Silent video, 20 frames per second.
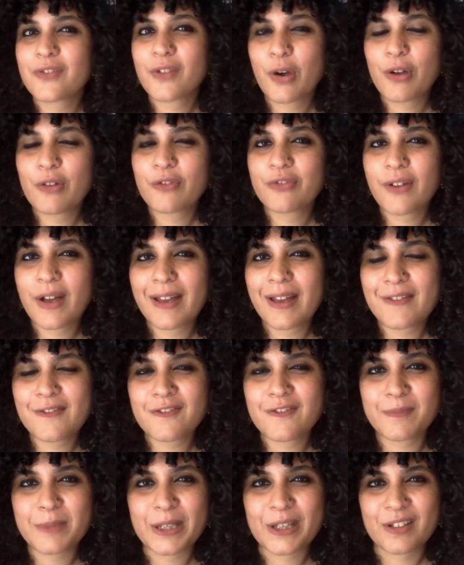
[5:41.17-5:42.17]
on 5
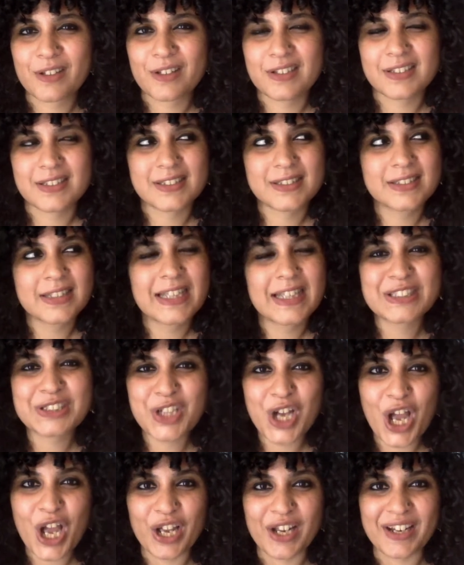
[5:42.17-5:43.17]
because it's
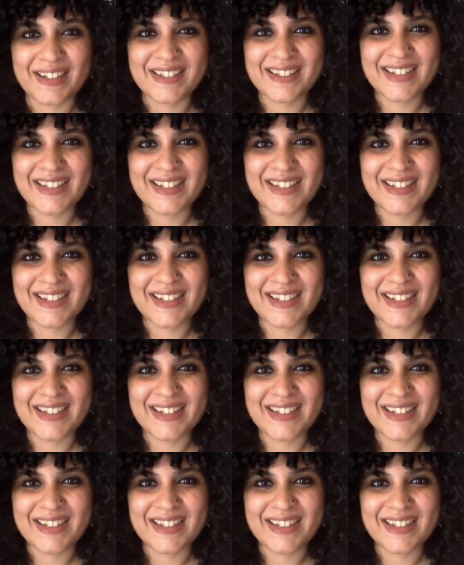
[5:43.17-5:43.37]
good.